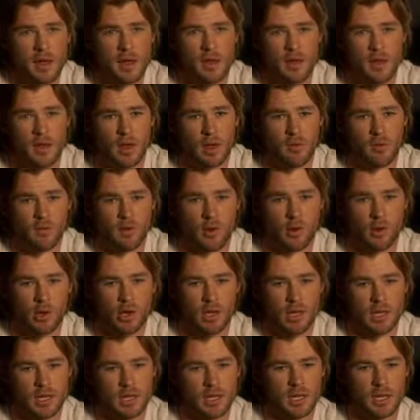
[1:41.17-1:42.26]
they're
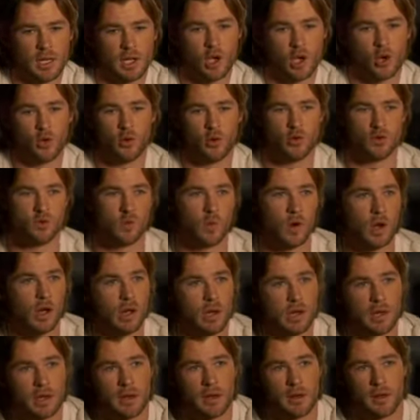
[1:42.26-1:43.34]
very alone as
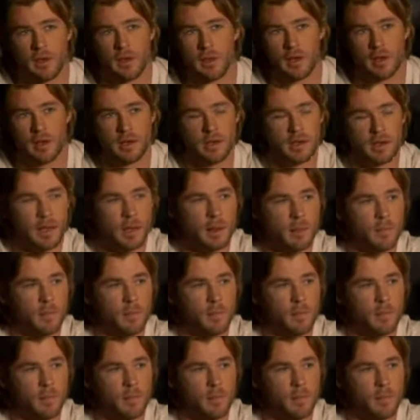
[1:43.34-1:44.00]
well. And I think